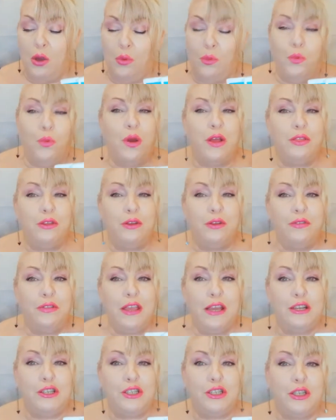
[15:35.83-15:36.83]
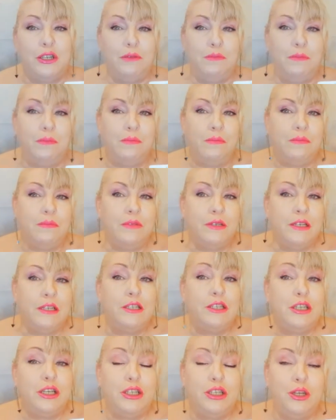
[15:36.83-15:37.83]
whether they should
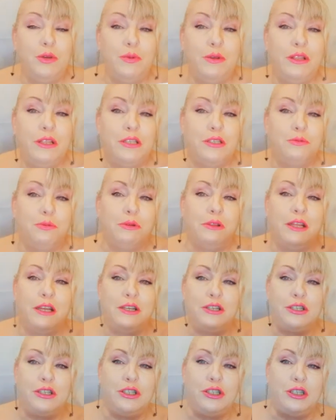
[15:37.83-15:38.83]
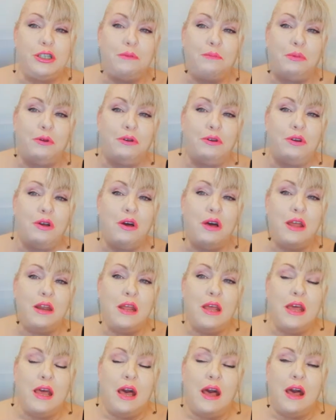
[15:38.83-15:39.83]
continue with this relationship or not.
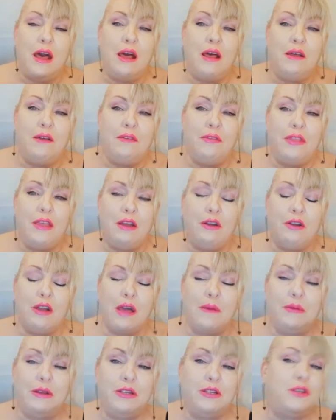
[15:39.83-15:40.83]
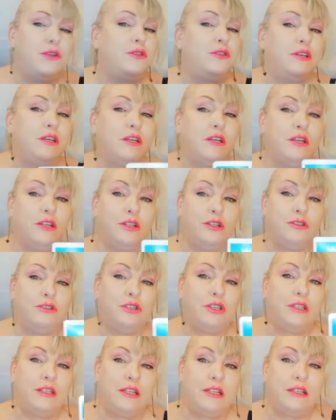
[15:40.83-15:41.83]
They're coming to the
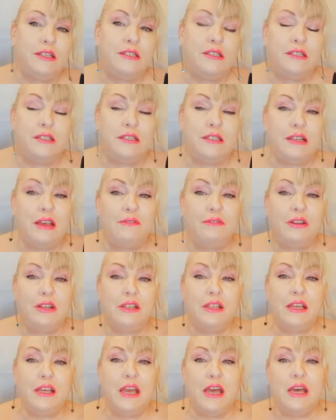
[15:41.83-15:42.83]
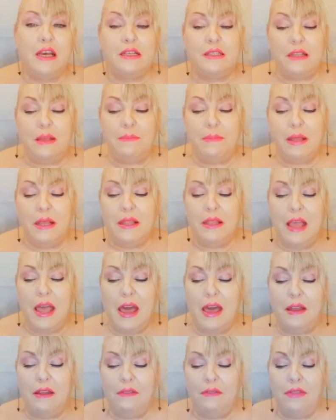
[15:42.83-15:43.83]
conclusion that this is definitely something
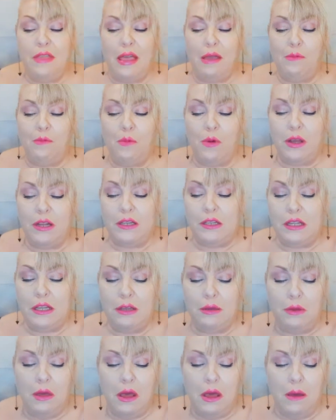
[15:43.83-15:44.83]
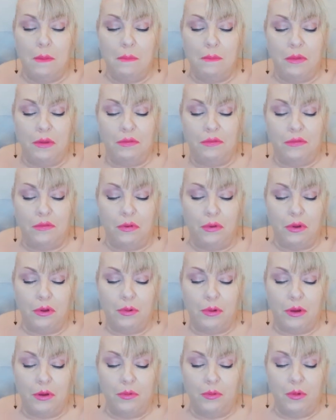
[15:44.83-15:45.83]
that they want to move
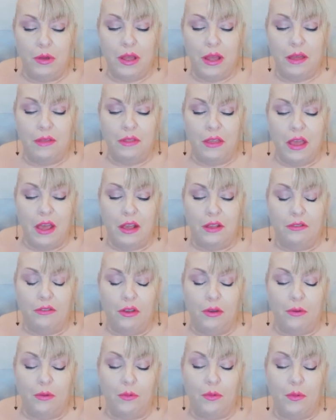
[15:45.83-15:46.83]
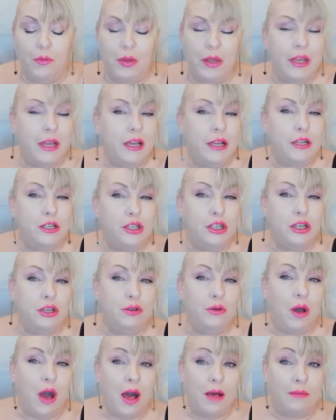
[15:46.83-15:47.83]
forward with. So when we get
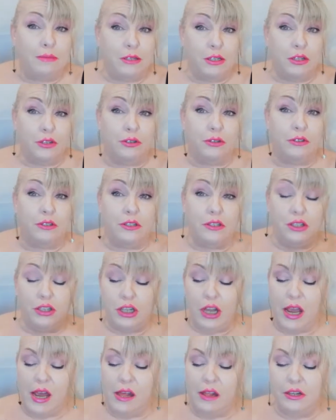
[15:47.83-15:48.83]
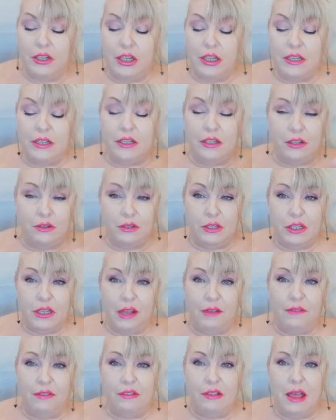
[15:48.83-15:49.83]
to obstacles and challenges and those
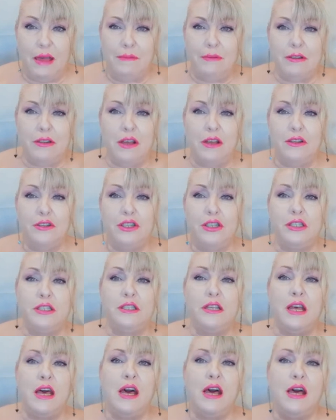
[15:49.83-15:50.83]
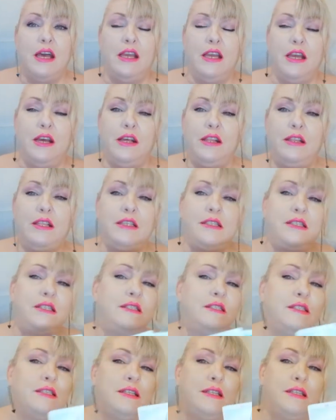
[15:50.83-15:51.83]
self-sabotages, yeah, this
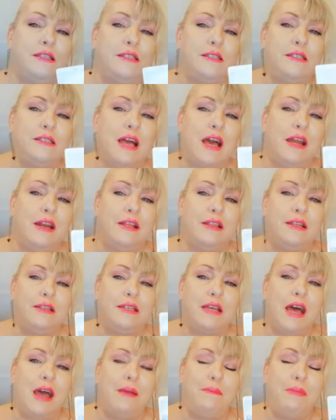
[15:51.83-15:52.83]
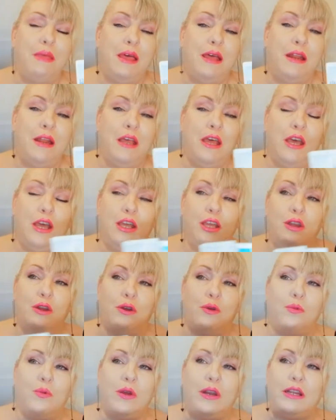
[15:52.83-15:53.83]
is kind of the time that you're
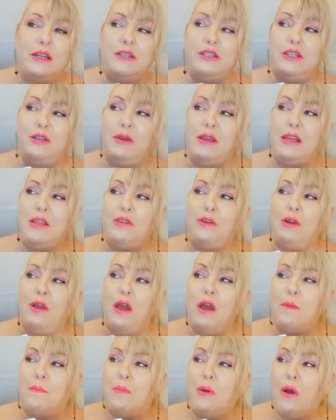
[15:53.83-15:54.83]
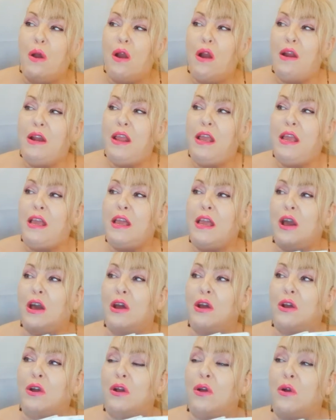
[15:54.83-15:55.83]
wanting to either party
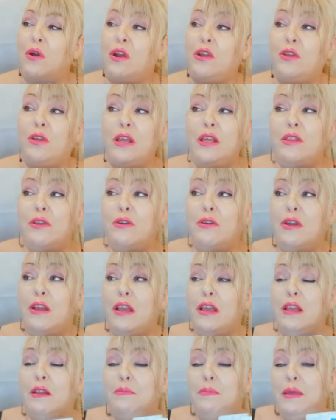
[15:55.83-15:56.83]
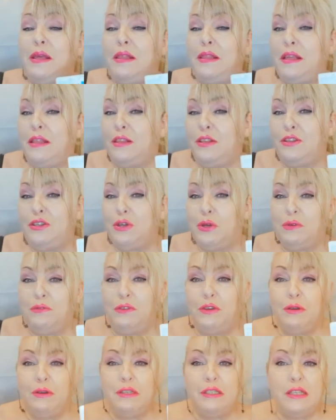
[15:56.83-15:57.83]
or either it could be that the two of
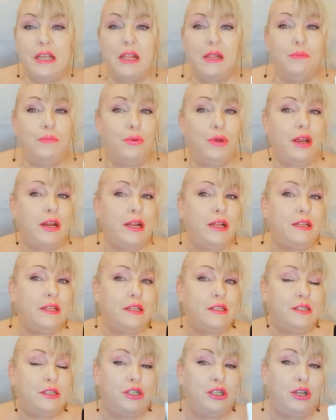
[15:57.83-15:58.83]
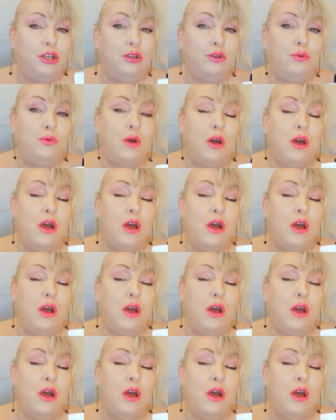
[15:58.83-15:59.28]
you are celebrating this new